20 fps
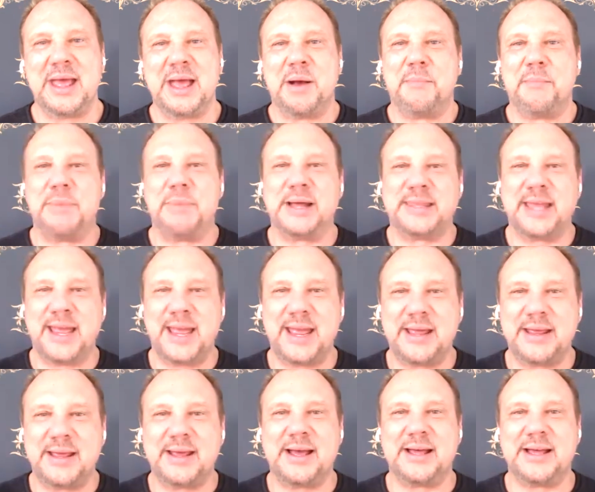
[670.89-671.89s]
But
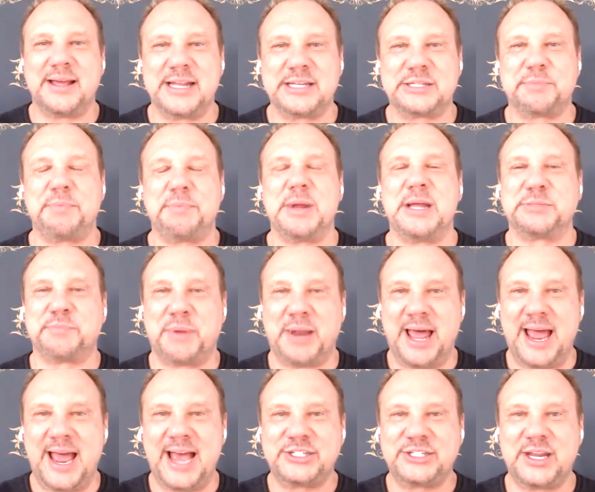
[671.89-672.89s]
it's
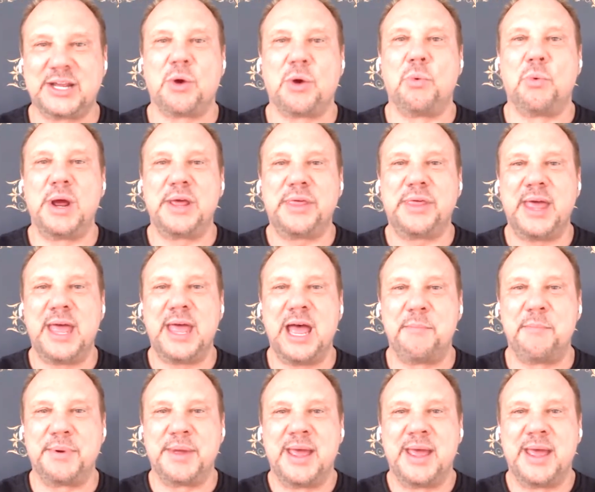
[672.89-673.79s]
plastic with hemp